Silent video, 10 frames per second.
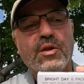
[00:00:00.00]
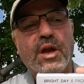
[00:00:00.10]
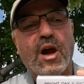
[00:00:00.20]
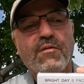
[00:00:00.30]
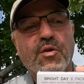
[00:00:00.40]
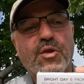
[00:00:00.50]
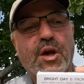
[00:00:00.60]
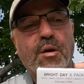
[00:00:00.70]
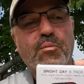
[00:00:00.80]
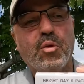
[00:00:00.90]
they offer
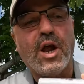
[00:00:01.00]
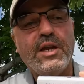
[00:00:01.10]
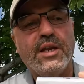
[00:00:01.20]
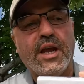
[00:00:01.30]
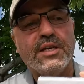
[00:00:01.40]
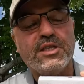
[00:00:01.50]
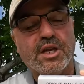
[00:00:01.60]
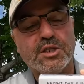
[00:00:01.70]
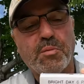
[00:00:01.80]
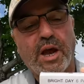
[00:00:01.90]
the Bright Day
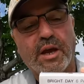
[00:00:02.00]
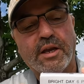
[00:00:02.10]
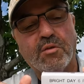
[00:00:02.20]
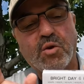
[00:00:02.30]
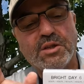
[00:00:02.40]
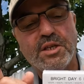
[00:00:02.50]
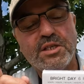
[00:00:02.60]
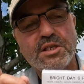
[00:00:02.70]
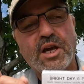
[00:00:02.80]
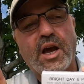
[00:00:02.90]
six-pack, and what
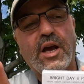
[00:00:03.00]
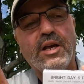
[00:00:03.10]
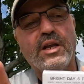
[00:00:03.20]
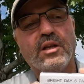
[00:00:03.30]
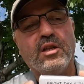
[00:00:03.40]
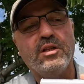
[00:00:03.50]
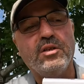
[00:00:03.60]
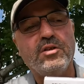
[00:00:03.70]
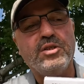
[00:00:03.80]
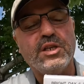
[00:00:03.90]
this guy
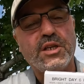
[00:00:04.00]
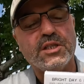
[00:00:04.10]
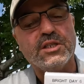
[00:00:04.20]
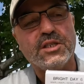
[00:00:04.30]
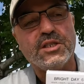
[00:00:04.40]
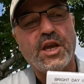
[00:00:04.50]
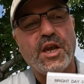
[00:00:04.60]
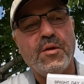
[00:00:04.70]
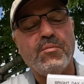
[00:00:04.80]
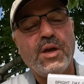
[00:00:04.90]
includes is the
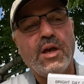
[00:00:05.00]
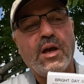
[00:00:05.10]
same